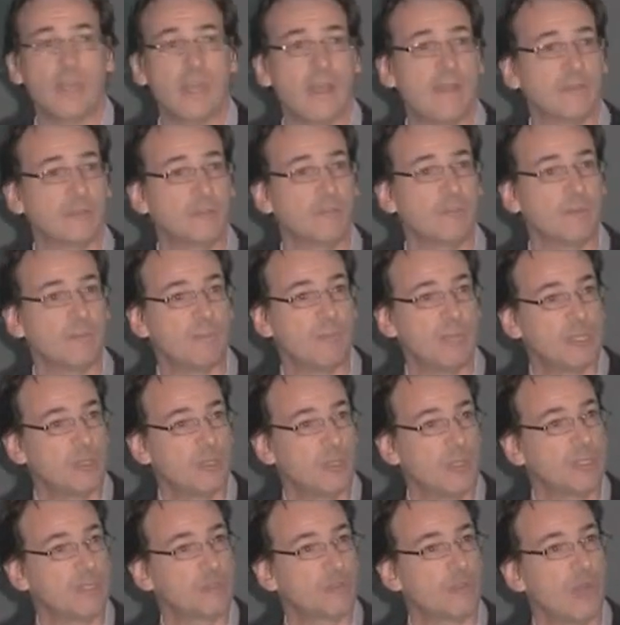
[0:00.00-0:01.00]
Do we have to
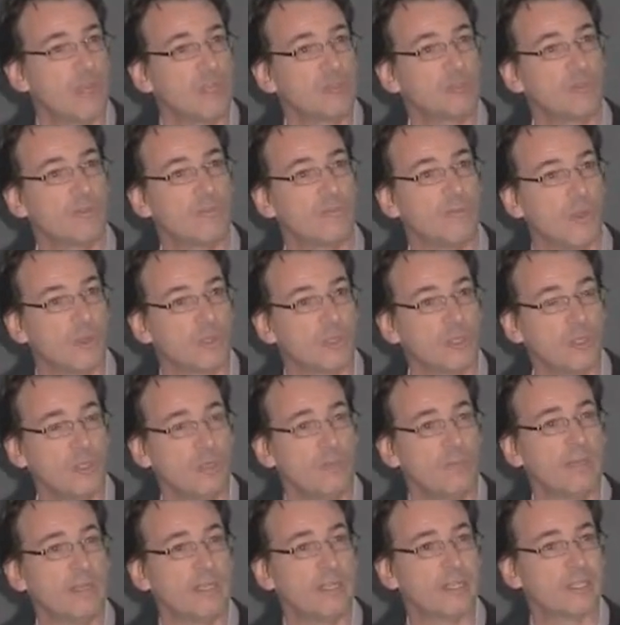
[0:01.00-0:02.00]
perpetually try to
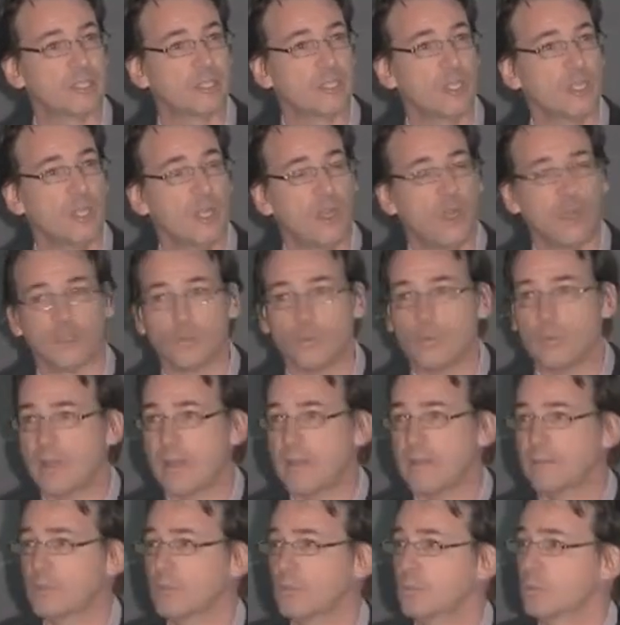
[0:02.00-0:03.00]
avoid humans,
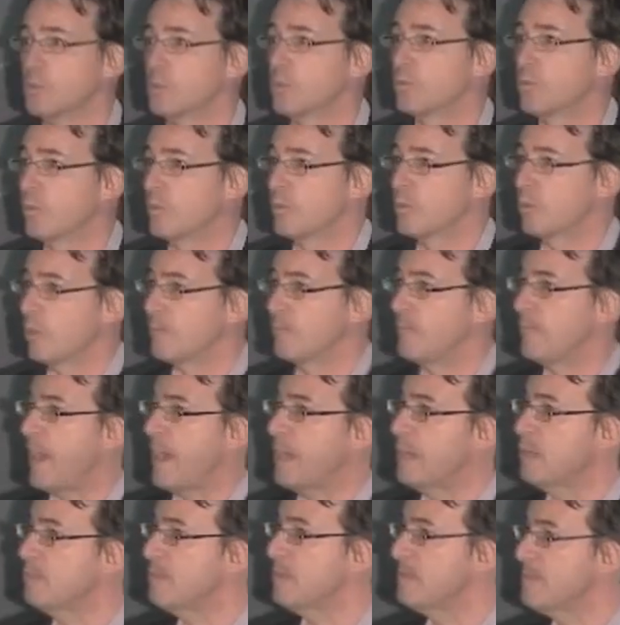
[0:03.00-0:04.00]
or do we have to do what we
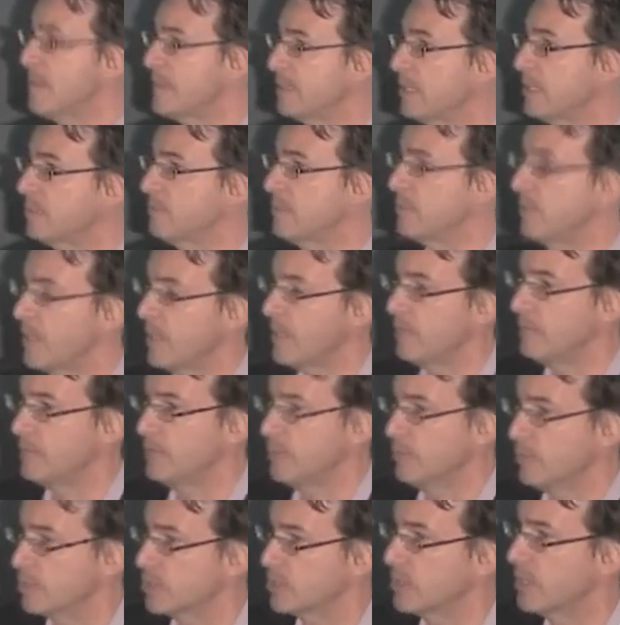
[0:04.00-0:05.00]
call biomimetic
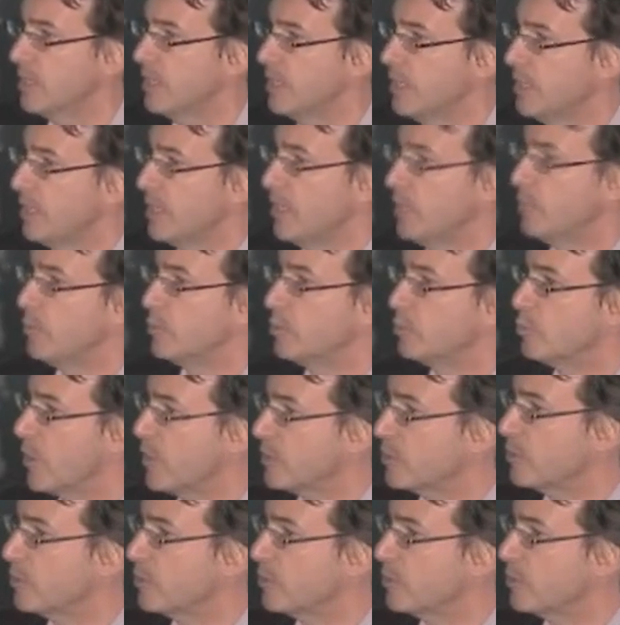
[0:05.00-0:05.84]
behaviors, in